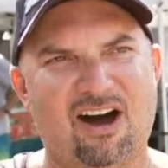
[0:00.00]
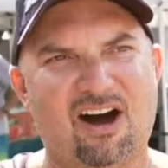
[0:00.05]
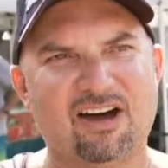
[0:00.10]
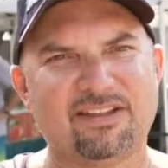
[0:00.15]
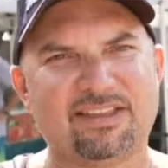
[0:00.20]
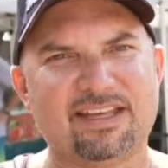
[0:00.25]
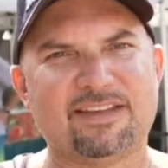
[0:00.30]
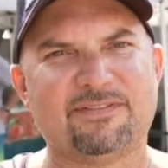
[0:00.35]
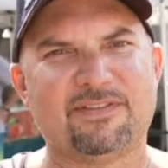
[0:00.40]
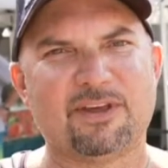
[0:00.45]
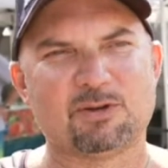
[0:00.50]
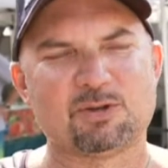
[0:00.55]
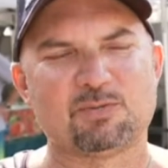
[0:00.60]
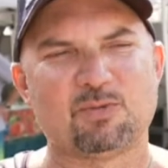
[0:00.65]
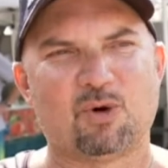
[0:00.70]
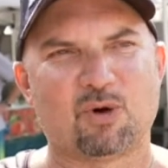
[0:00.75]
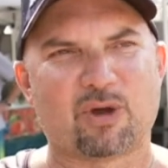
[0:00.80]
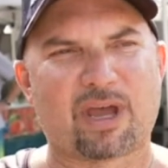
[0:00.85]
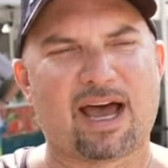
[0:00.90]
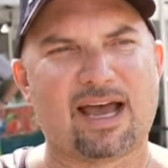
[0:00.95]
I think if there was
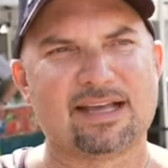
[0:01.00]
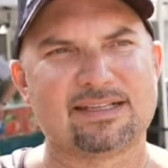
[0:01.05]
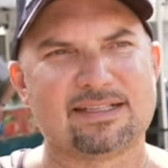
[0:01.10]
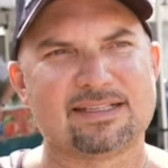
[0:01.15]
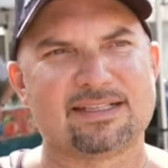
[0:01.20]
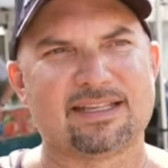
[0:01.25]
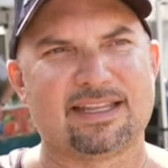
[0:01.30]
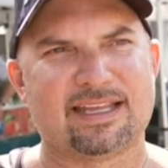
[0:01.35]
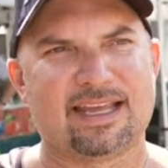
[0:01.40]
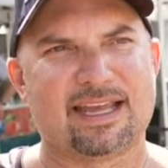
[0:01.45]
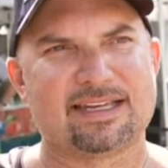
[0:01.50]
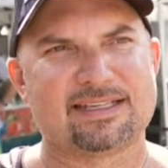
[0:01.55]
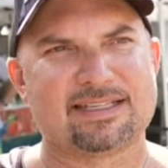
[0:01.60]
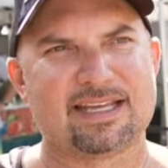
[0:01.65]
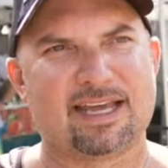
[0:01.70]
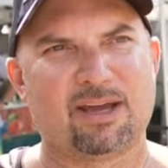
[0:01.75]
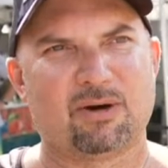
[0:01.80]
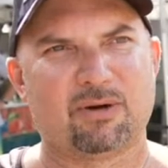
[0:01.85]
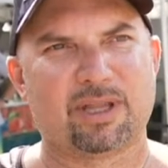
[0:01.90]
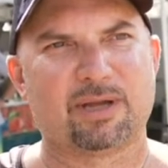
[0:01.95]
more cases in the
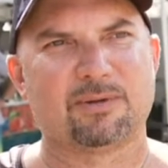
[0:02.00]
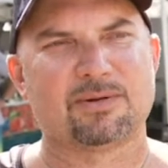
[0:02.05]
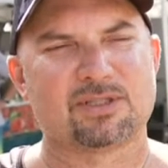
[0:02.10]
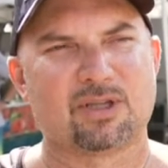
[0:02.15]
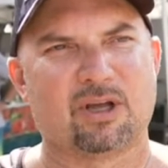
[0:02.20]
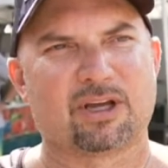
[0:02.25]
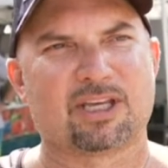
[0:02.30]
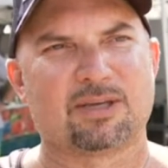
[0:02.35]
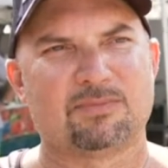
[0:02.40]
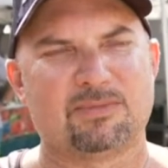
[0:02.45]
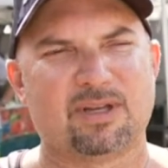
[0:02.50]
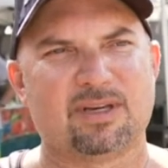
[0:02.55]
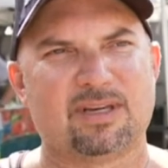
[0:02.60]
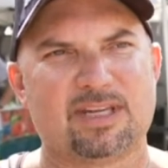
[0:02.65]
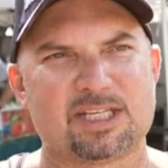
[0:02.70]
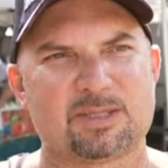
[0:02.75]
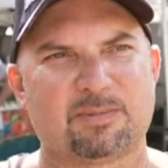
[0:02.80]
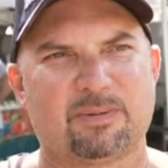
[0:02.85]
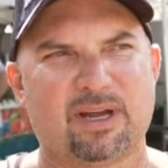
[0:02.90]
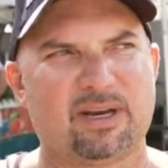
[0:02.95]
NT or there was like
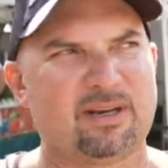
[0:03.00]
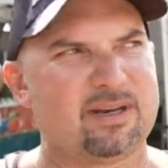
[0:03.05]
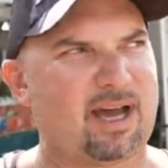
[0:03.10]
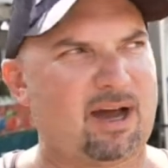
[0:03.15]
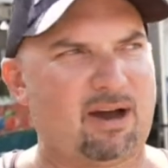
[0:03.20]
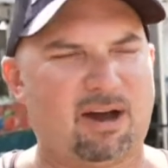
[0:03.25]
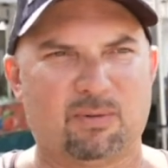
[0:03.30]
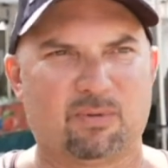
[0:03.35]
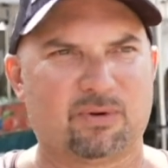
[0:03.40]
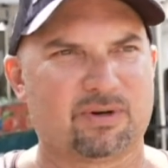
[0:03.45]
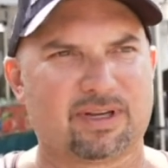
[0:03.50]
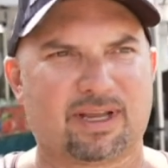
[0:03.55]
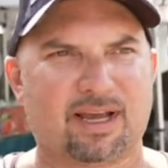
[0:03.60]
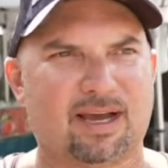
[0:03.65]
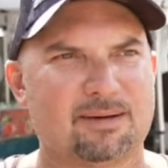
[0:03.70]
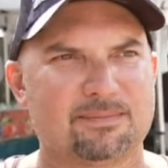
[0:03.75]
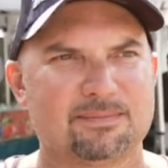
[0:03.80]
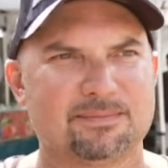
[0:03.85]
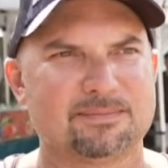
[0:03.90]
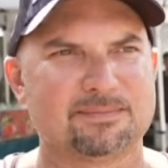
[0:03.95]
community spread, no, I wouldn't come.